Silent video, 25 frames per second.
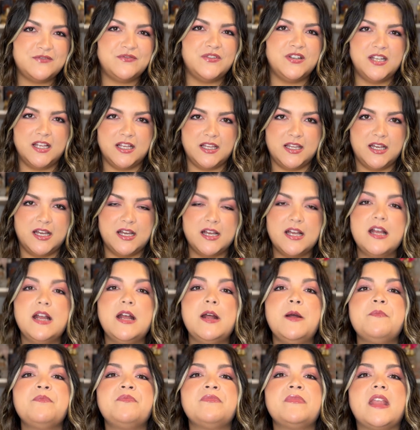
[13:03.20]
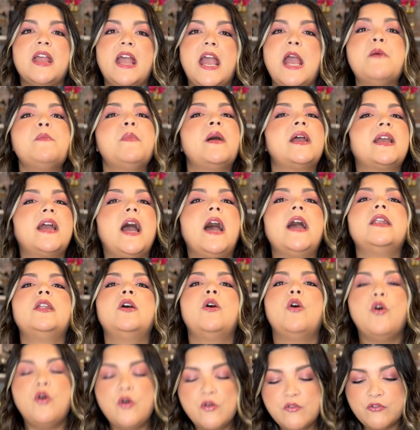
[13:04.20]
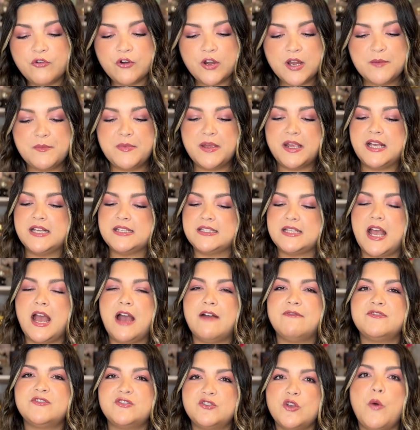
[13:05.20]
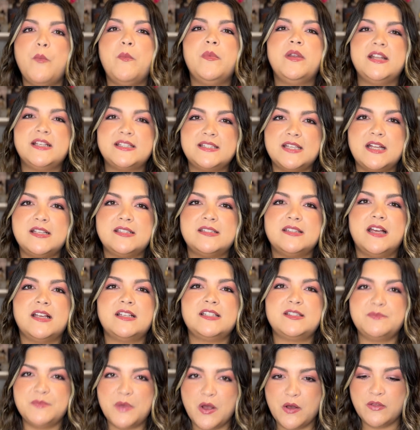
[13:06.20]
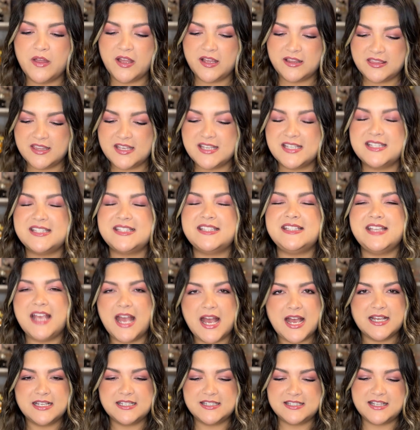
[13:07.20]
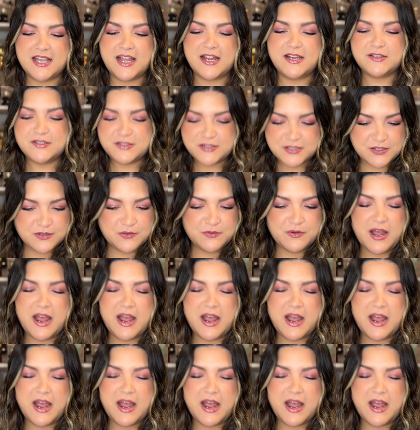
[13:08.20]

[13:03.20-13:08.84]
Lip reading: Vanilla. Am I kind of over it because I have so many scents that smell like this? Yes, I do.